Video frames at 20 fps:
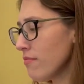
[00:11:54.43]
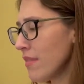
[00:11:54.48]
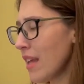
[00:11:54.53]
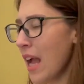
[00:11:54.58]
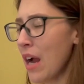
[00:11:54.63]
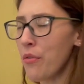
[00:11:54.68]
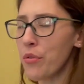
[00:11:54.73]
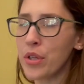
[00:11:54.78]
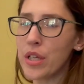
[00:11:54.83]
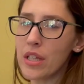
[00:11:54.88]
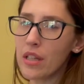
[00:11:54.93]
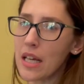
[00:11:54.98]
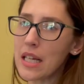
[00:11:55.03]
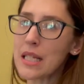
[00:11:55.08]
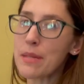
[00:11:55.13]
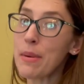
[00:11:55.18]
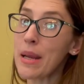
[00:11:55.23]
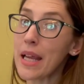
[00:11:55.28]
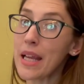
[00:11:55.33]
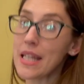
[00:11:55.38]
I really like to
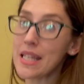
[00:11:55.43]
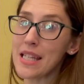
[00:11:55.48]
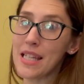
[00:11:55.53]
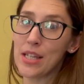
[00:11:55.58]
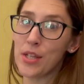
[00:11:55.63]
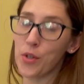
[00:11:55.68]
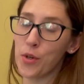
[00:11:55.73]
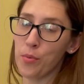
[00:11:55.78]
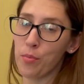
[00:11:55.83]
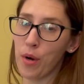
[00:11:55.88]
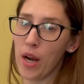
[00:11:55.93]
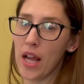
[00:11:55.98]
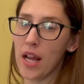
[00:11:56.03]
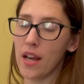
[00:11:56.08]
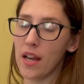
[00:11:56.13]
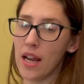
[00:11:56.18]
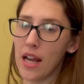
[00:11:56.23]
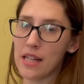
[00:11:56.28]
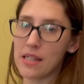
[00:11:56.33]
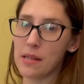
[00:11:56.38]
make Ezekiel bread,
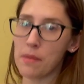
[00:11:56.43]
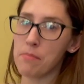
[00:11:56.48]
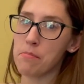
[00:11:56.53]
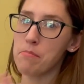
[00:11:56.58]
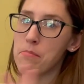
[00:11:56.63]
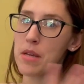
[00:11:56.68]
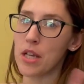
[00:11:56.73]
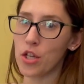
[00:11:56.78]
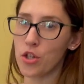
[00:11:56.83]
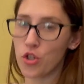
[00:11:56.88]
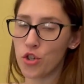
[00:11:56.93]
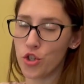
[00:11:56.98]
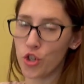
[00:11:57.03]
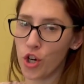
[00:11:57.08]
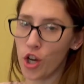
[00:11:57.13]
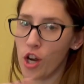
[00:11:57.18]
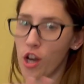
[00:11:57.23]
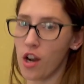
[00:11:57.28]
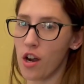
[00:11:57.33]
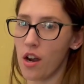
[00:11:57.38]
and it has a
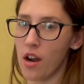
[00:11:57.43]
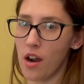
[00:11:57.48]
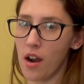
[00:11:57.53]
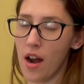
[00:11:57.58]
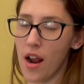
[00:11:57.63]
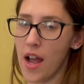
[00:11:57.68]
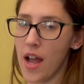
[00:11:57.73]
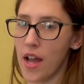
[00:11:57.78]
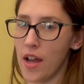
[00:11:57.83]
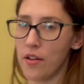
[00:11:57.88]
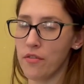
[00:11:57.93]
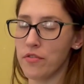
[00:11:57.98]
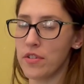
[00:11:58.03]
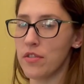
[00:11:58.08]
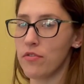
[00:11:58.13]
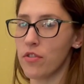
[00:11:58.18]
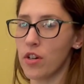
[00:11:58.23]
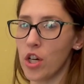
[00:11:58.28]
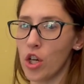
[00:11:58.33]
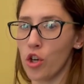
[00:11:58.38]
mixture of
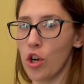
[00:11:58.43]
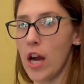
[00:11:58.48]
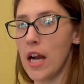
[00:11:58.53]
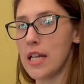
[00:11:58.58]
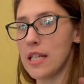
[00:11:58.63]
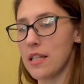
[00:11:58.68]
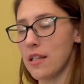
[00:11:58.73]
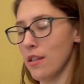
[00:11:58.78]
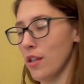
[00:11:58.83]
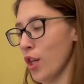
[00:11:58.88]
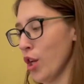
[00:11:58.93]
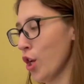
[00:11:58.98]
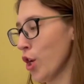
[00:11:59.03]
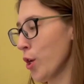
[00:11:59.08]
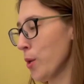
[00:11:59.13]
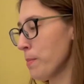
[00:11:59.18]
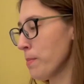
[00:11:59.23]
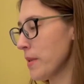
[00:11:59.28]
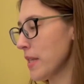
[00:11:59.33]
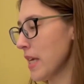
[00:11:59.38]
different grains and legumes.